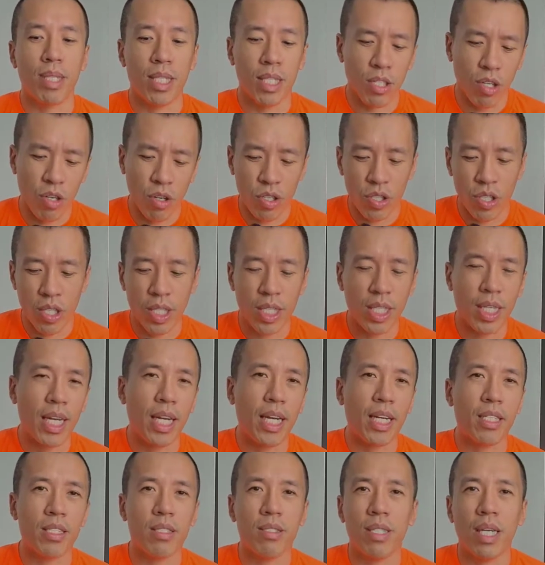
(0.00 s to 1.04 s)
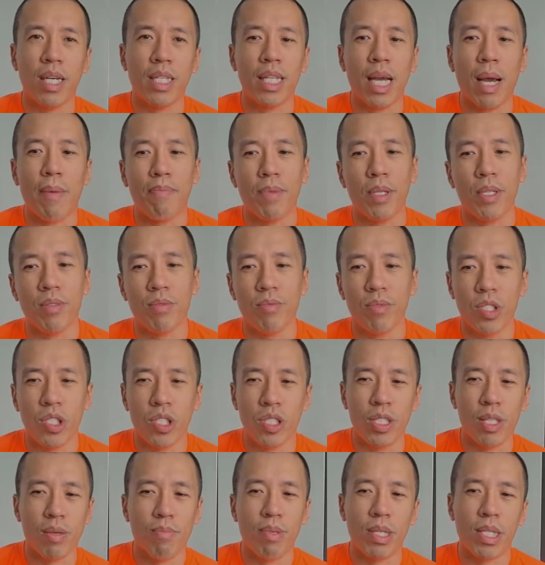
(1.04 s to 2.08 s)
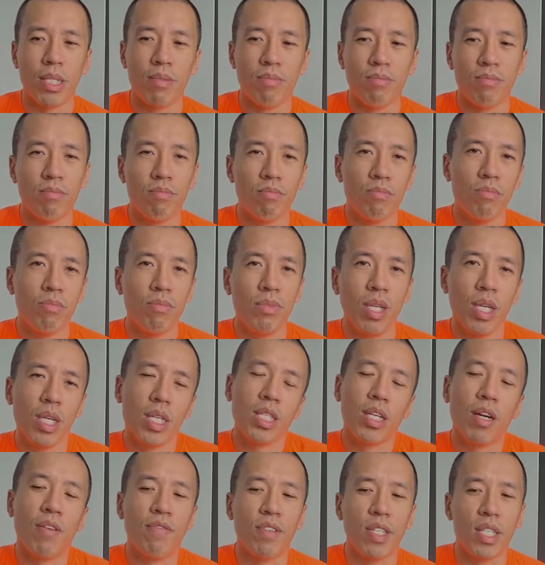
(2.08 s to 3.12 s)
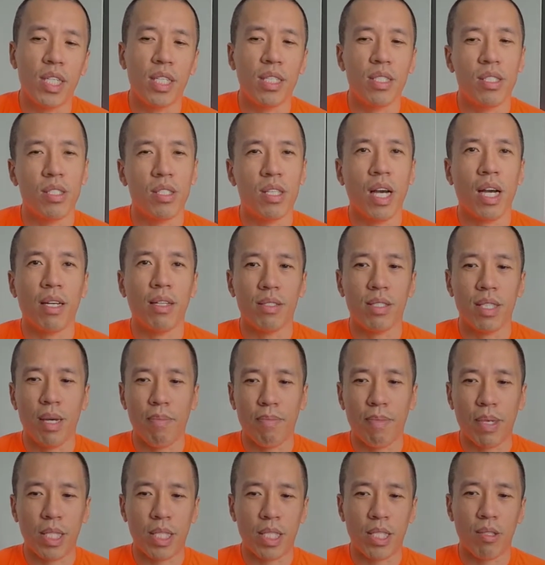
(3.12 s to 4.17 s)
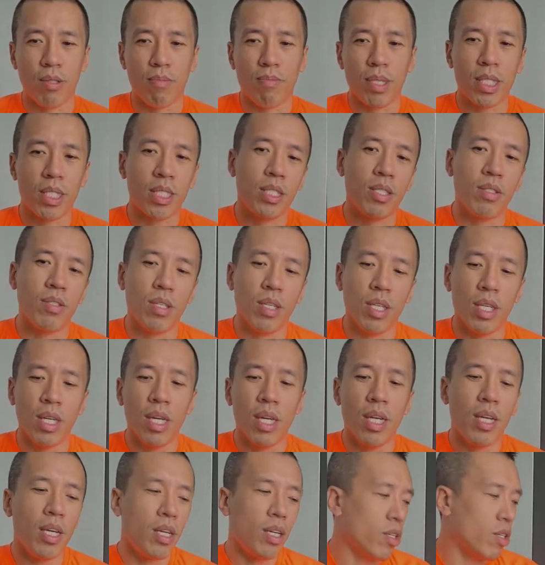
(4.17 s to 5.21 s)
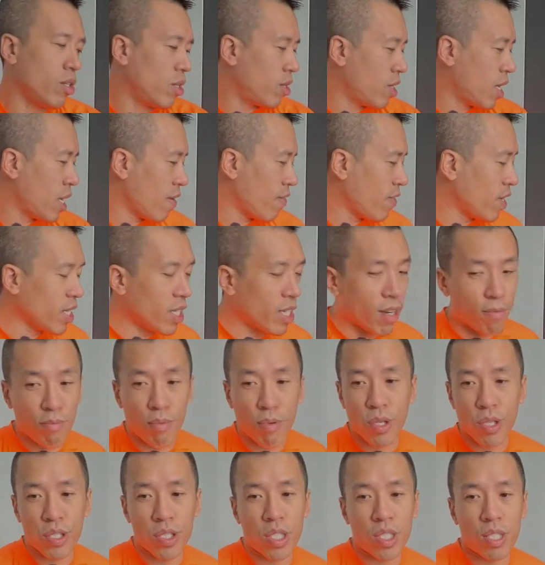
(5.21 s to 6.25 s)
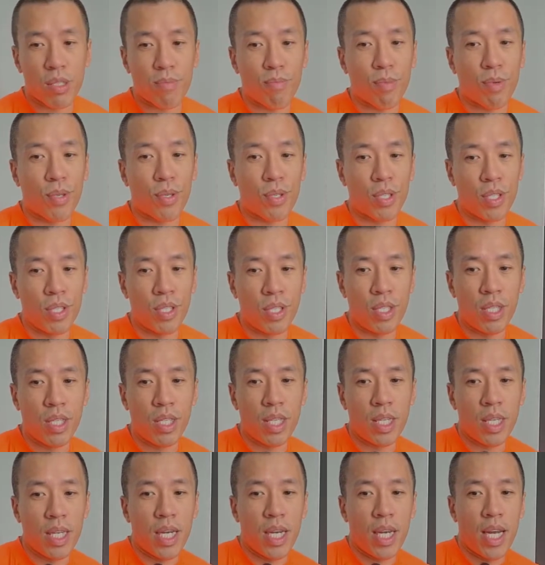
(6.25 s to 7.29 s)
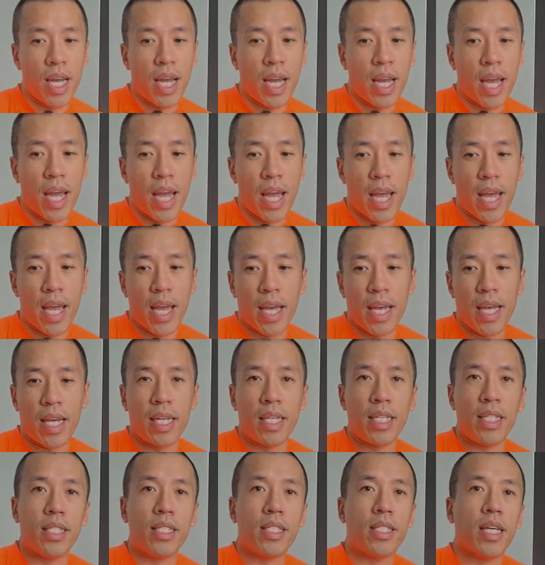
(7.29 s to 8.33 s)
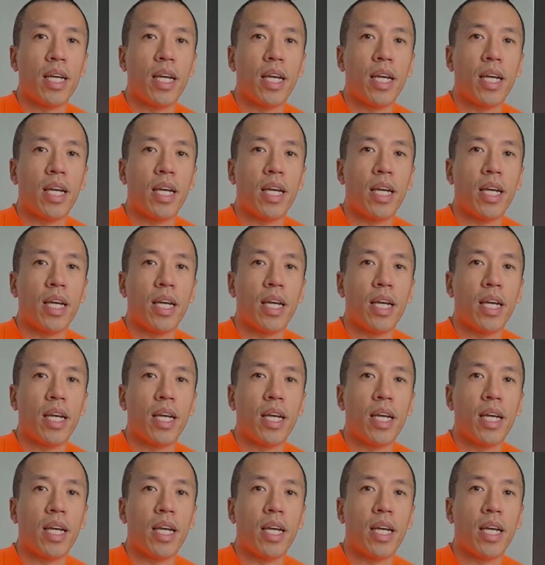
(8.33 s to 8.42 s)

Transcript: or you gotta get an adapter, which is a bit inconvenience, not very good, but still, having enough ports is important. And